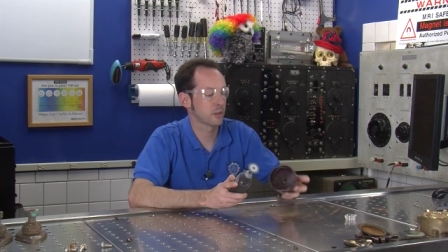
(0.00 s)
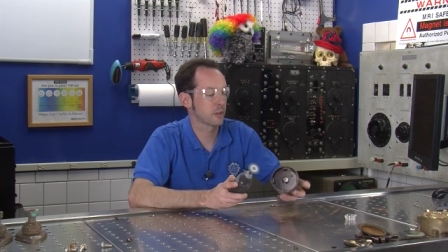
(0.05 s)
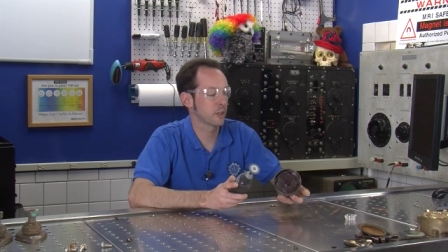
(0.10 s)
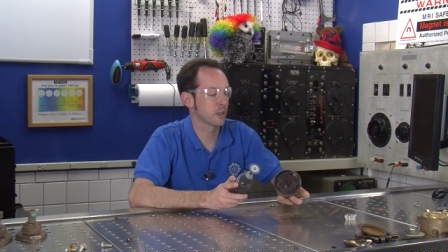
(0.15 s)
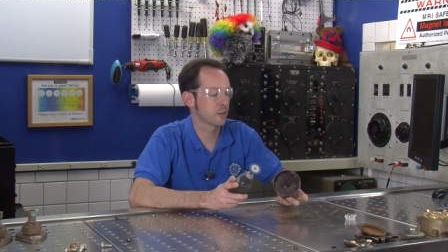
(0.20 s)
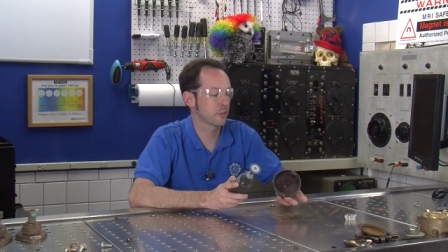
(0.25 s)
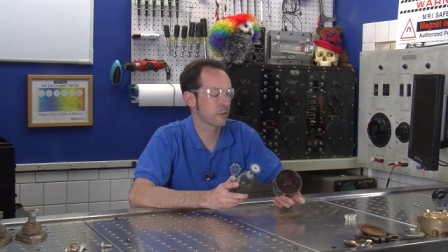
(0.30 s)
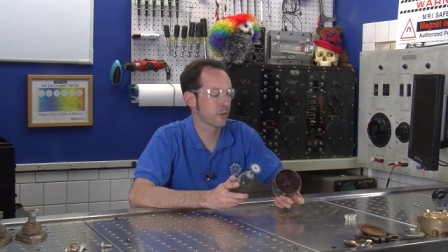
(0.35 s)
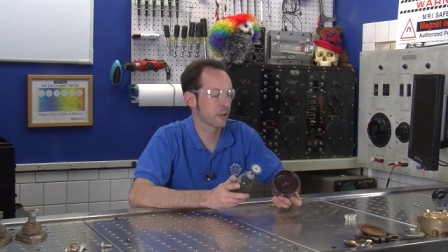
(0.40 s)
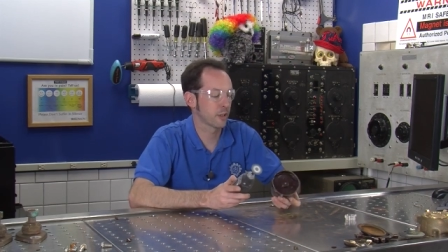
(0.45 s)

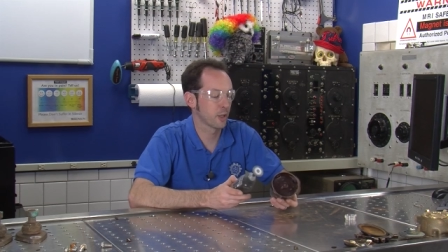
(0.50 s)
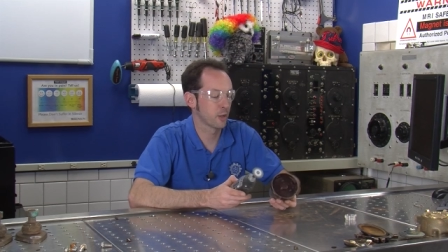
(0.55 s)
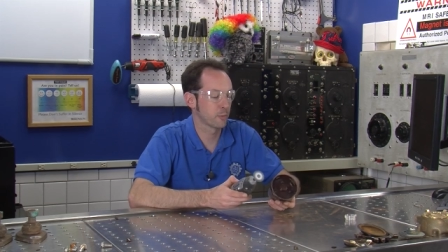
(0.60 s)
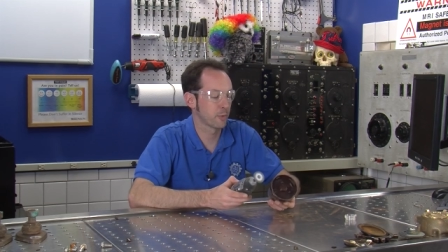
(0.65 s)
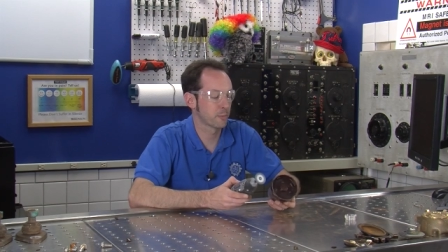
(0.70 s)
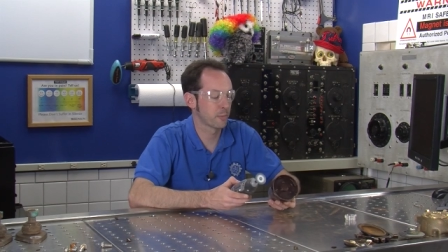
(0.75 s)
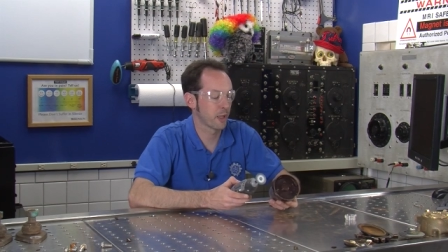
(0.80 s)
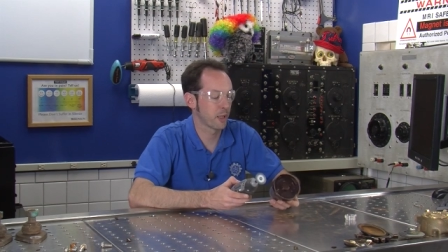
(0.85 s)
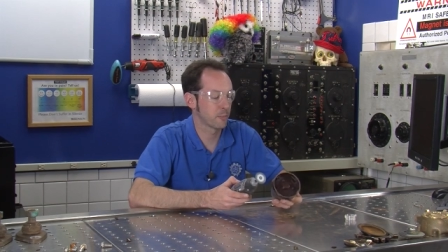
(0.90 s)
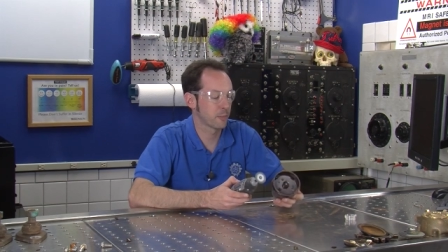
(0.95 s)
thanks to the help
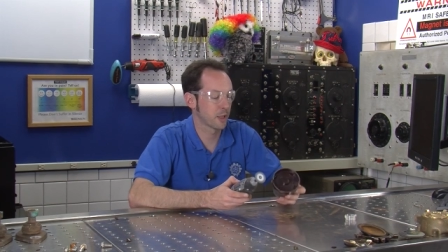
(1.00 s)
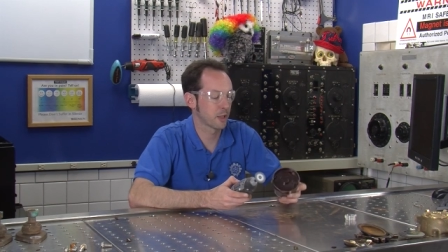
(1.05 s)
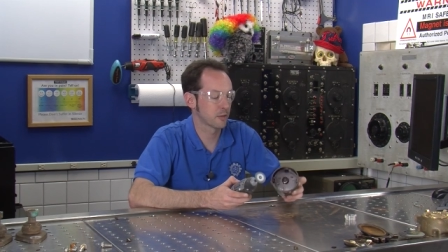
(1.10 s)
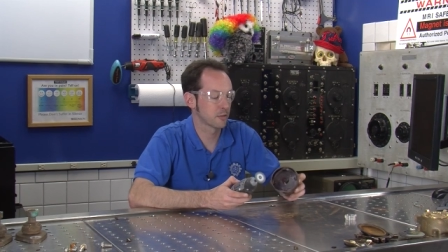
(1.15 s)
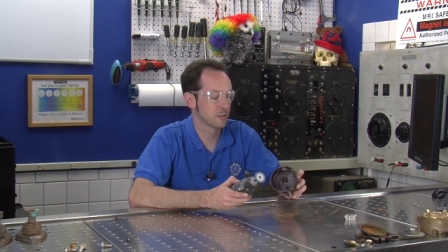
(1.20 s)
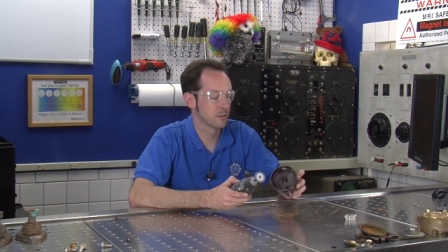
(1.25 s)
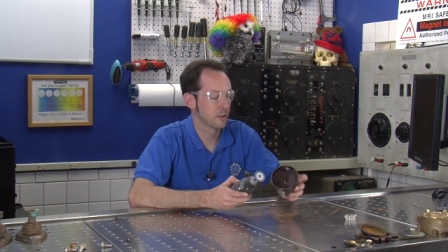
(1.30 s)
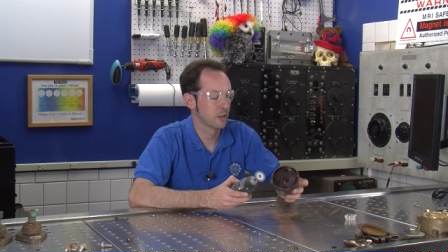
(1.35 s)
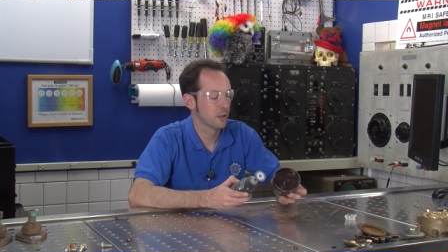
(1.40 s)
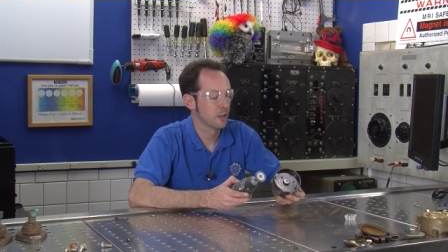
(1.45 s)
of
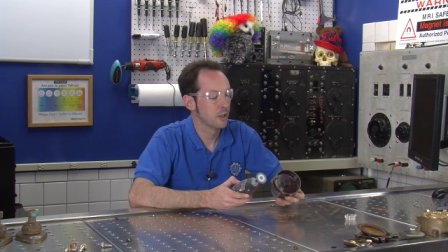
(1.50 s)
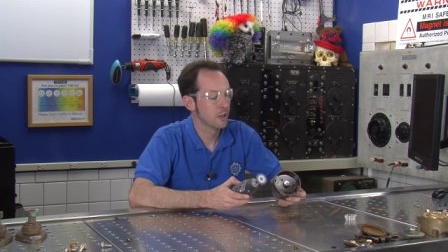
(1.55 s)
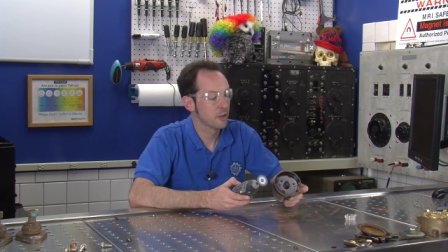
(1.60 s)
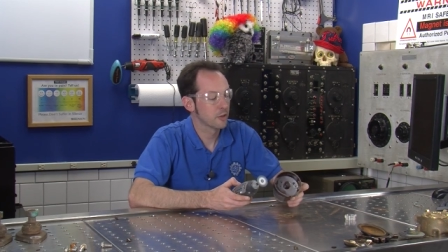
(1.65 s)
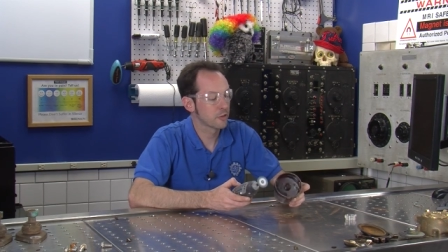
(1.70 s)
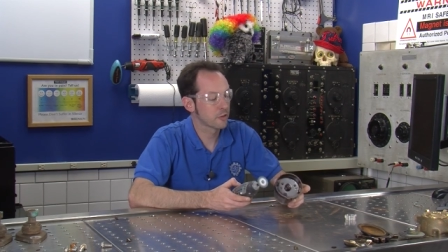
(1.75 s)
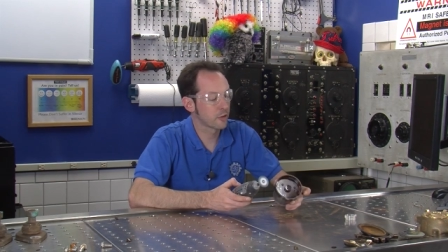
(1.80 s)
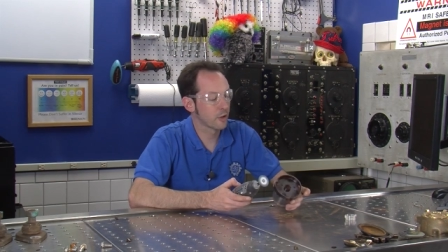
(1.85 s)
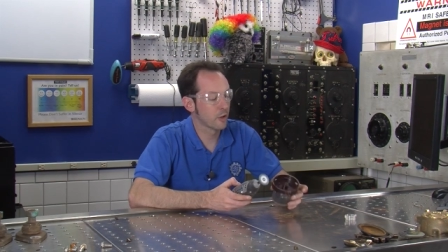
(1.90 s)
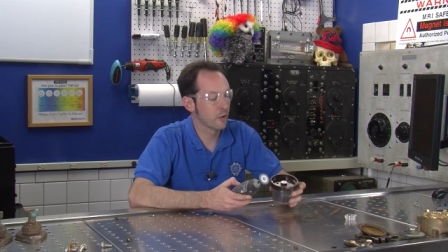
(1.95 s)
Batman.
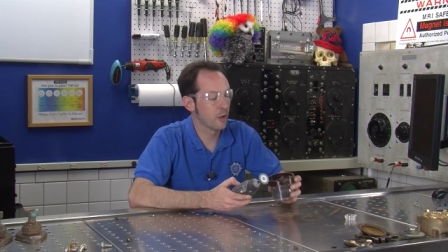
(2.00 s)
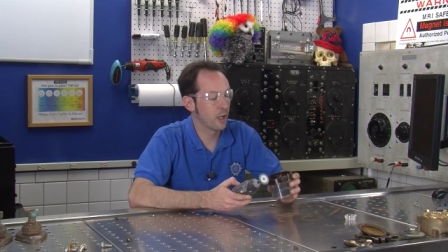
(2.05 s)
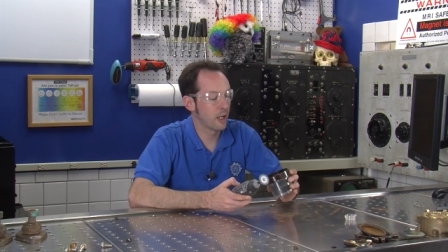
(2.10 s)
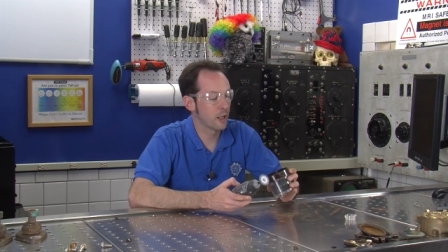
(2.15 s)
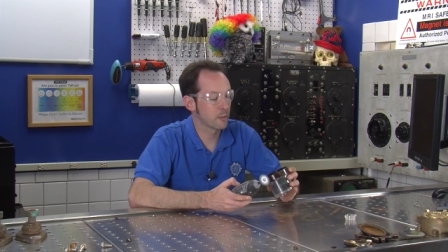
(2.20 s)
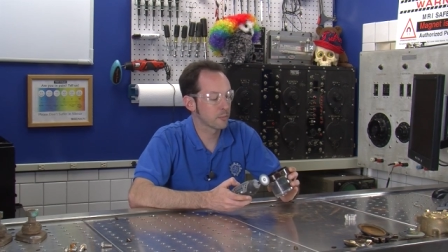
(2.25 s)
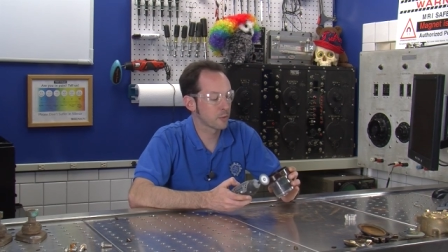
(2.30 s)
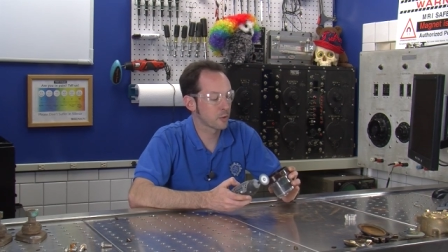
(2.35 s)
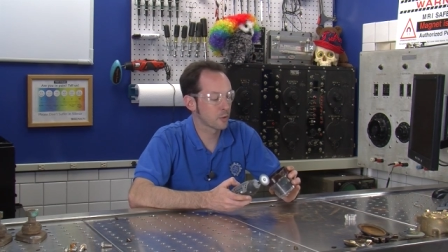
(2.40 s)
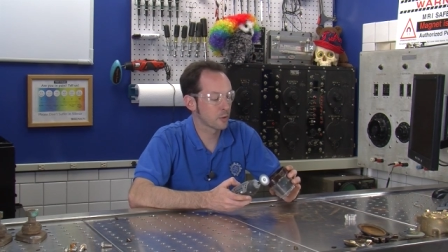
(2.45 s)
So
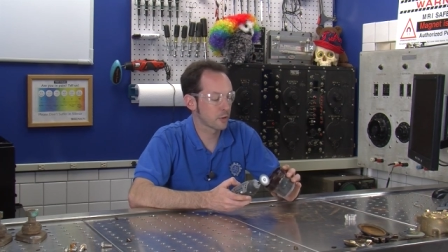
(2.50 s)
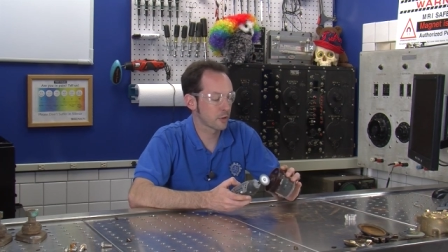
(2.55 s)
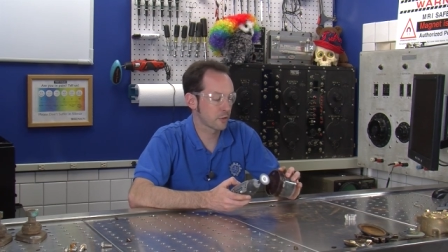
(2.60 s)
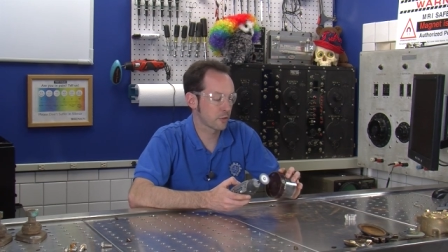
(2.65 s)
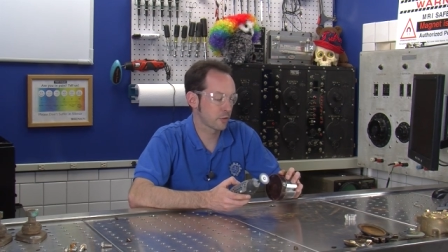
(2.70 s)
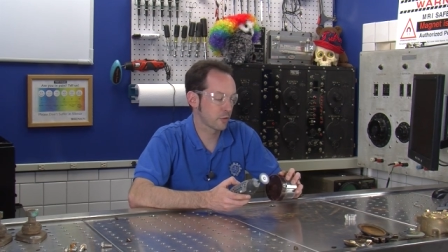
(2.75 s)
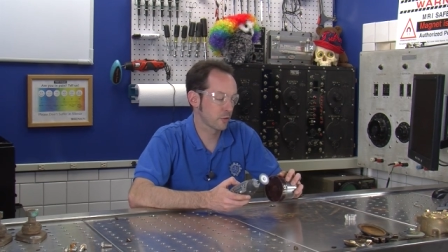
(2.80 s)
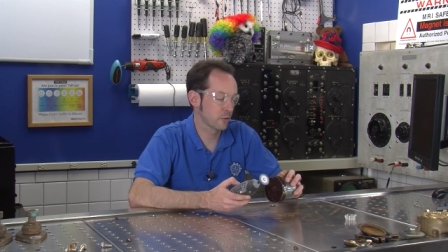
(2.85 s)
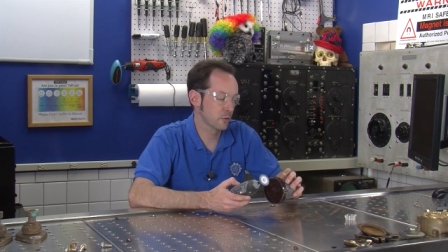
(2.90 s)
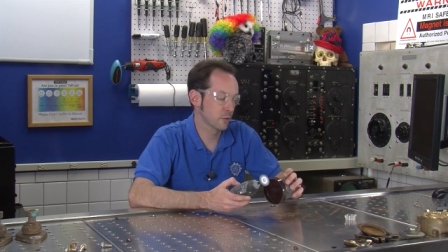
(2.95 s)
I'm going
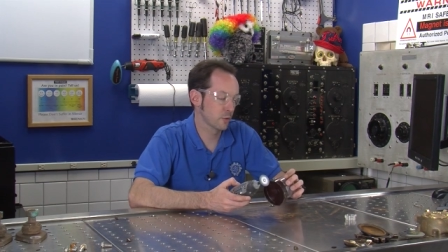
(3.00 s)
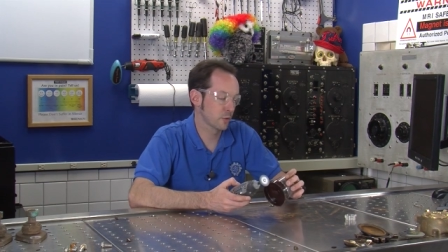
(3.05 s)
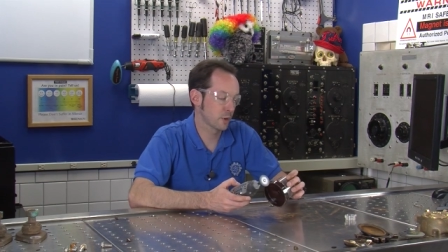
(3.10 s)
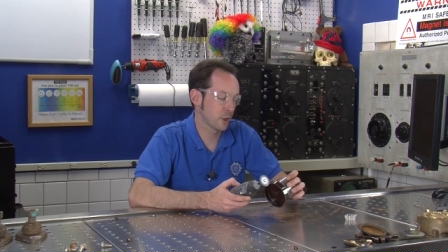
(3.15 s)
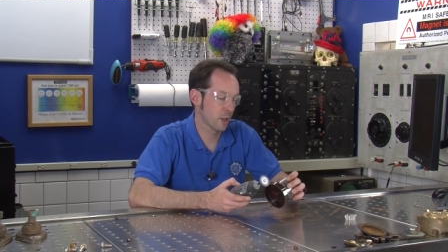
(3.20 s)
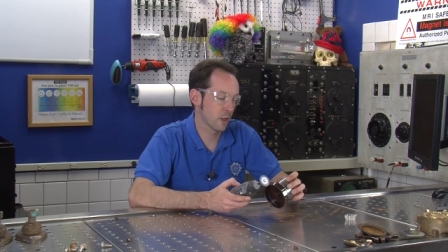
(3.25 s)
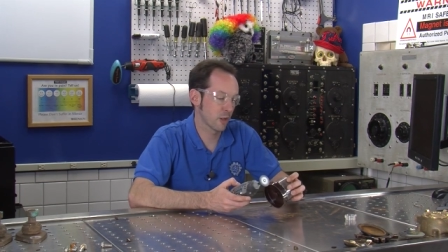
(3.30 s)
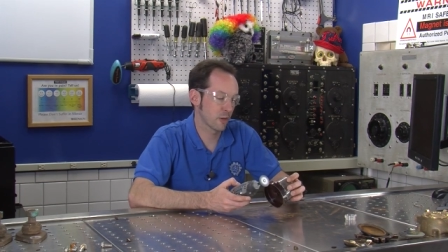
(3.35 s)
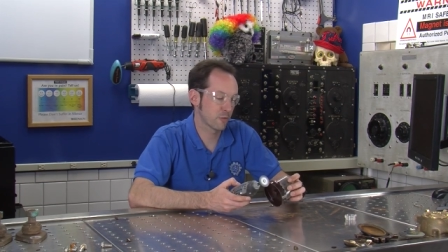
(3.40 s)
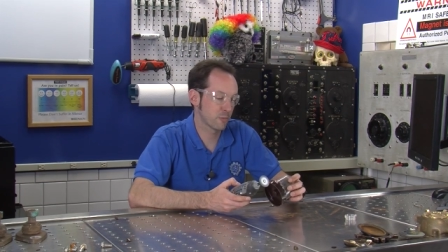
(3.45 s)
to
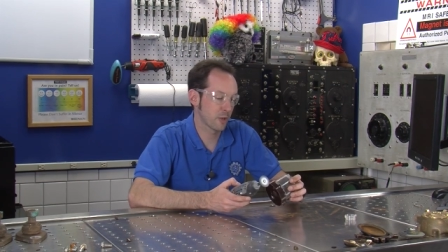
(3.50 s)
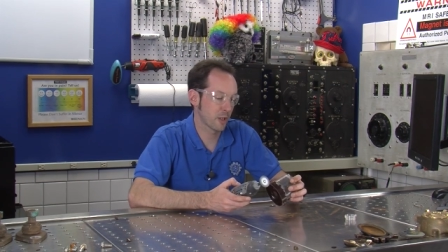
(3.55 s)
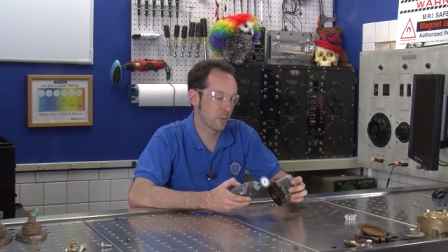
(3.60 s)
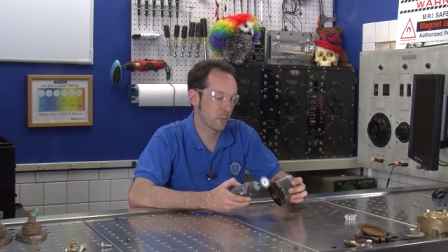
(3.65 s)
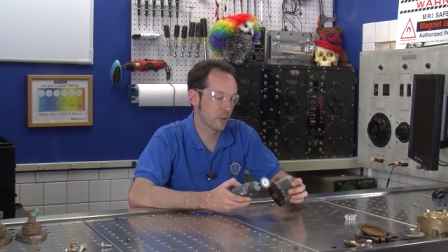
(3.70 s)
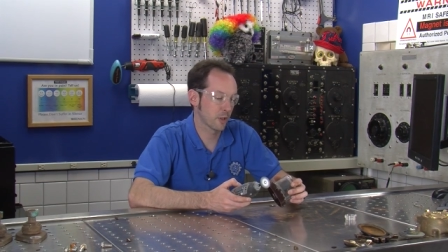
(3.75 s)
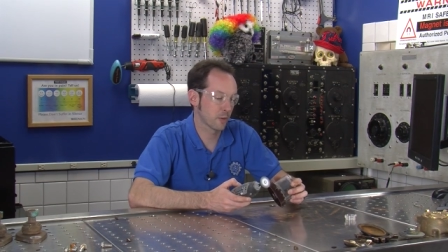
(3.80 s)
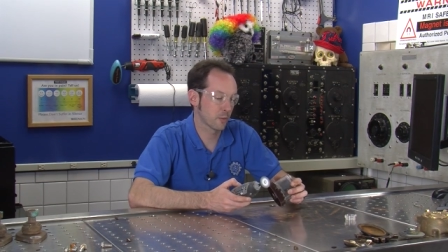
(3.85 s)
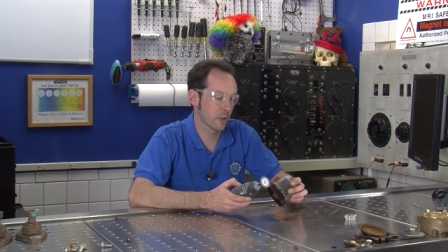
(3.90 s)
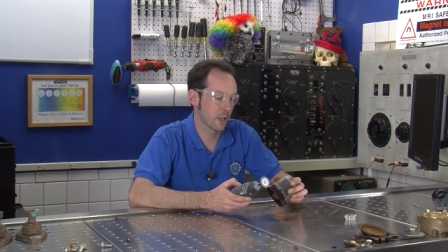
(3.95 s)
carve my
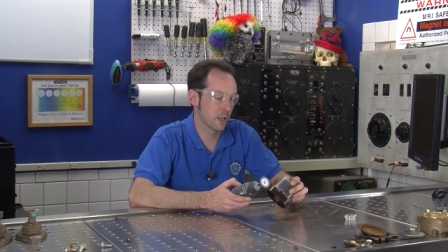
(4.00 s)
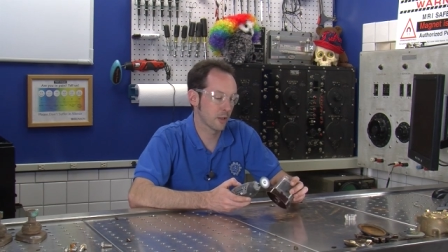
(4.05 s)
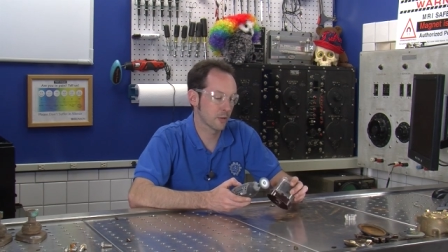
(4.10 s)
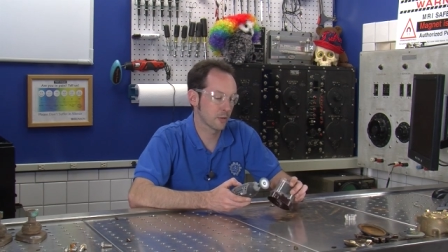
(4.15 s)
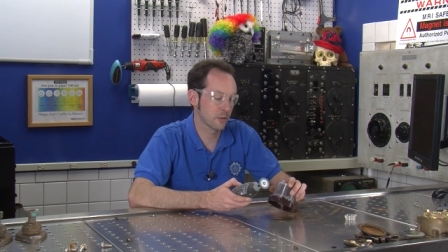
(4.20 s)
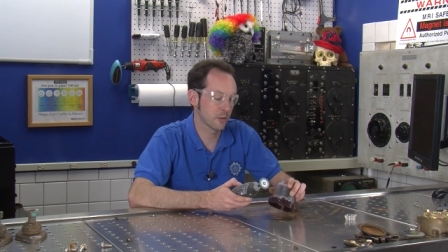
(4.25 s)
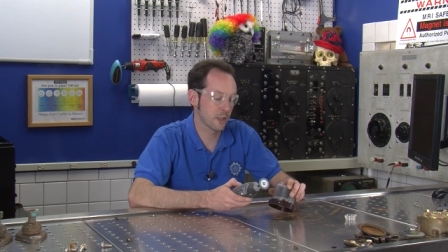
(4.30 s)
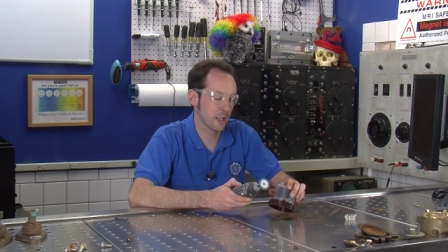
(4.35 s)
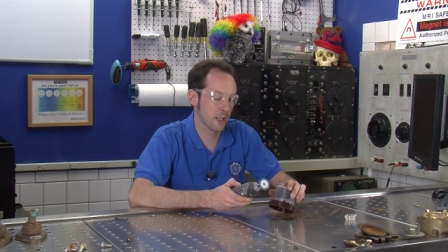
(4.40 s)
way around.